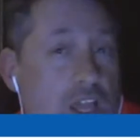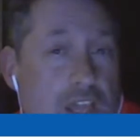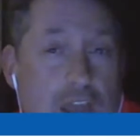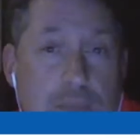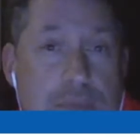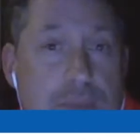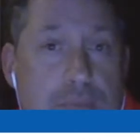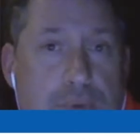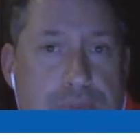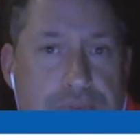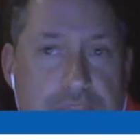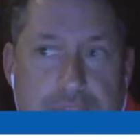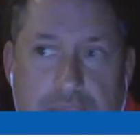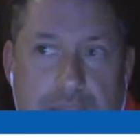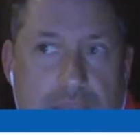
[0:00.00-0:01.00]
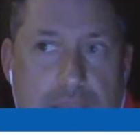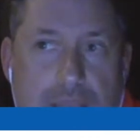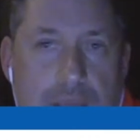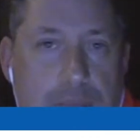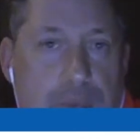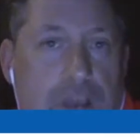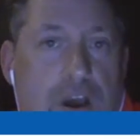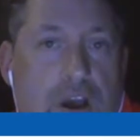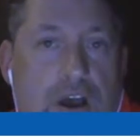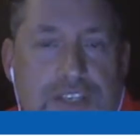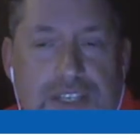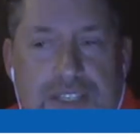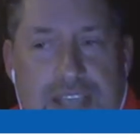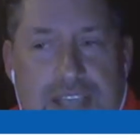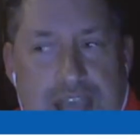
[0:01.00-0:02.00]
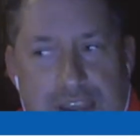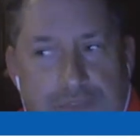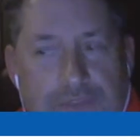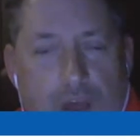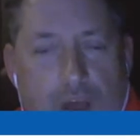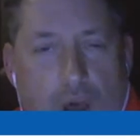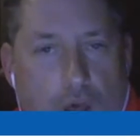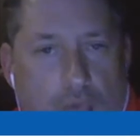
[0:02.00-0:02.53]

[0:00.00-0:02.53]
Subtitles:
A lot of people think because it's kind of